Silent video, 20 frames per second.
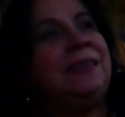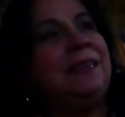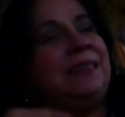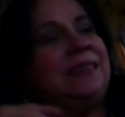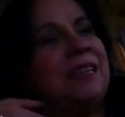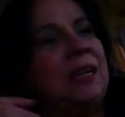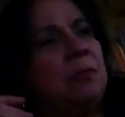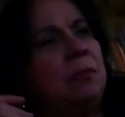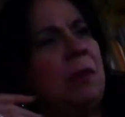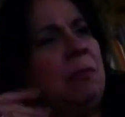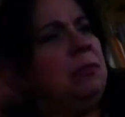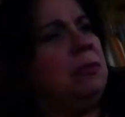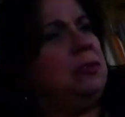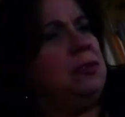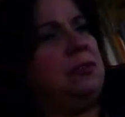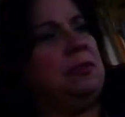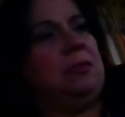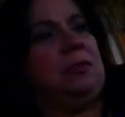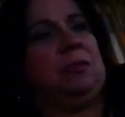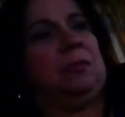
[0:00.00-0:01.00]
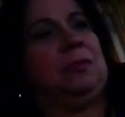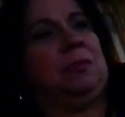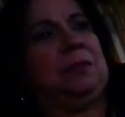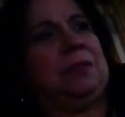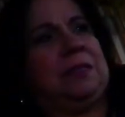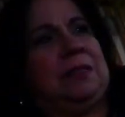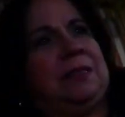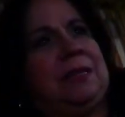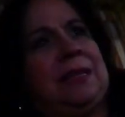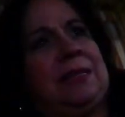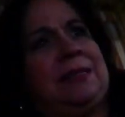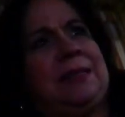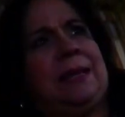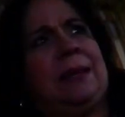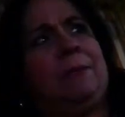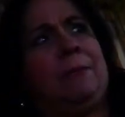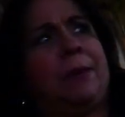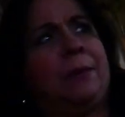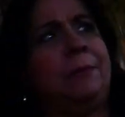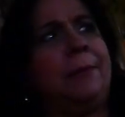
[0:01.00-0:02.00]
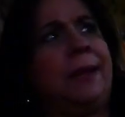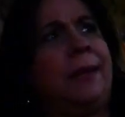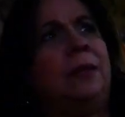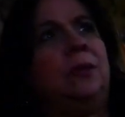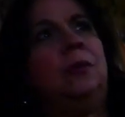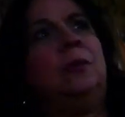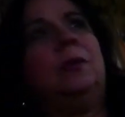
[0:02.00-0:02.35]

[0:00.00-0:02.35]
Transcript: they said, what would you do? I said, what would I